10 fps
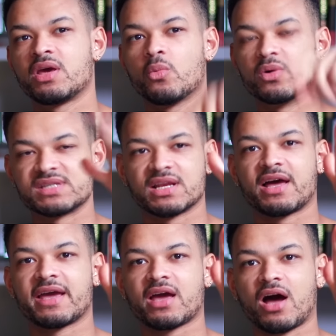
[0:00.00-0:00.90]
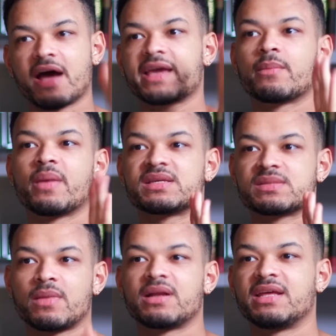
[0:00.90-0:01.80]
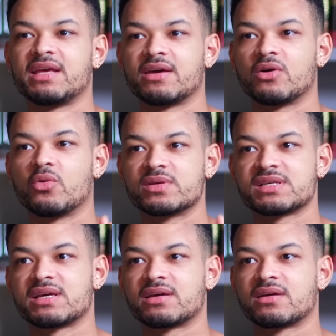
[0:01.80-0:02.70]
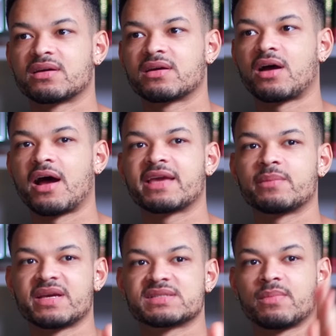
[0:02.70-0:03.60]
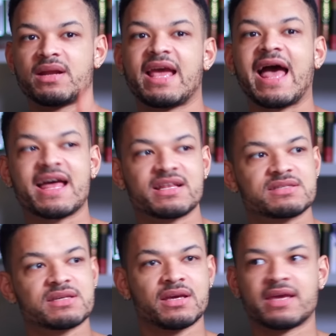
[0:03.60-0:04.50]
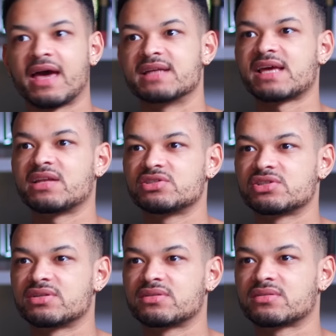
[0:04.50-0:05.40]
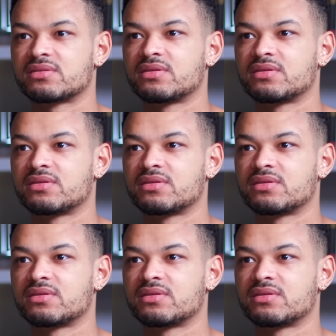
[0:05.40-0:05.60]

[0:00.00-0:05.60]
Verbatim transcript: Mm. Was it like I can make some money here, or yeah. was it I can make some money and get attention?